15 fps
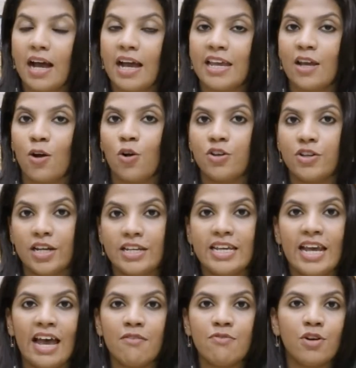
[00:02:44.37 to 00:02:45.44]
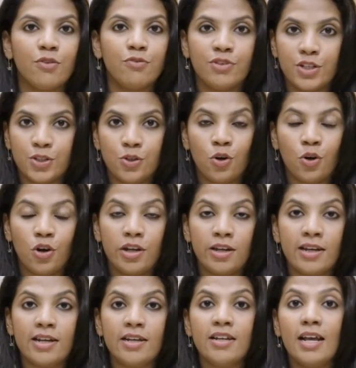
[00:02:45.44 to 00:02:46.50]
I already have a video on
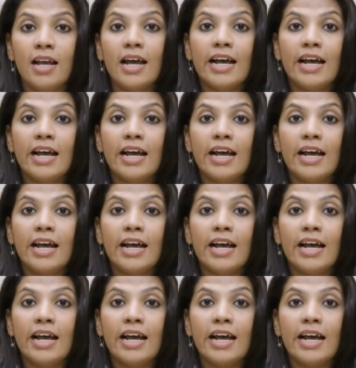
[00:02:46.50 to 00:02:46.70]
it.